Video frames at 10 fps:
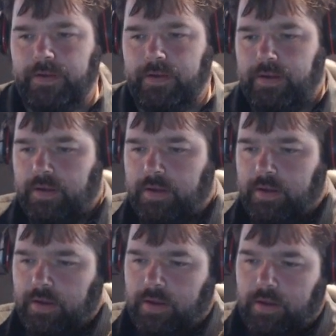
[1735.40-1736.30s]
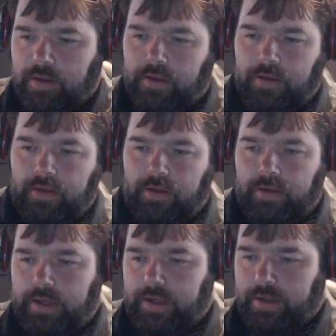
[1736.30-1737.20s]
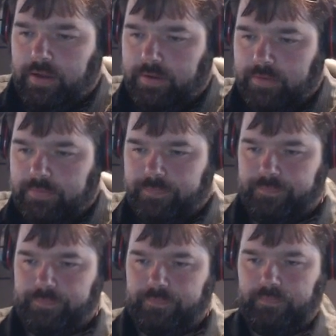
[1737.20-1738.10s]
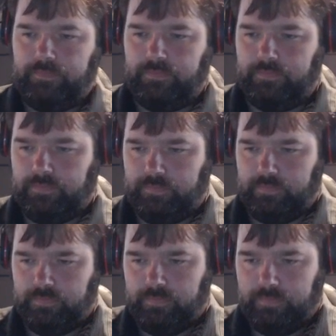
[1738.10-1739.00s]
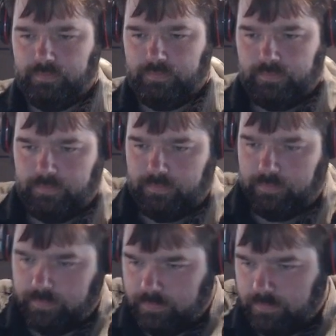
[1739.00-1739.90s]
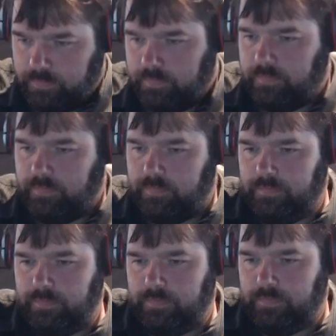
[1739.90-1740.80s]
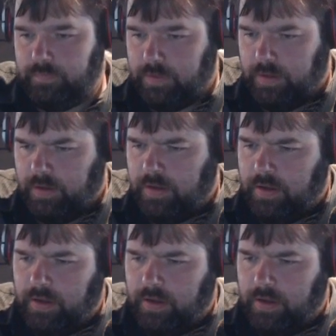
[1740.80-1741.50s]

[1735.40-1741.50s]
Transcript: No one is speaking in this clip.